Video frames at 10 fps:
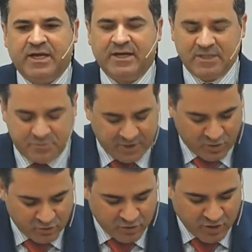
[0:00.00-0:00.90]
And people
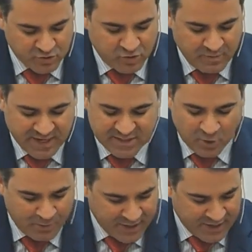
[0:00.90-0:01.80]
get upset,
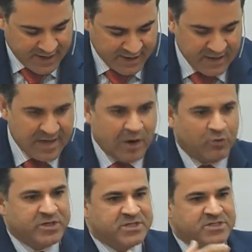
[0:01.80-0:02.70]
because when
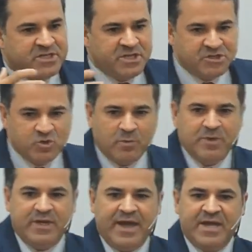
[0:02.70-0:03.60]
God starts
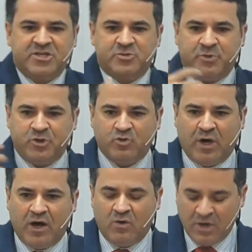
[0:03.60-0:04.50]
to
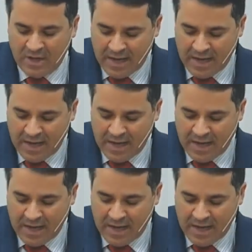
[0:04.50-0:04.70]
operate,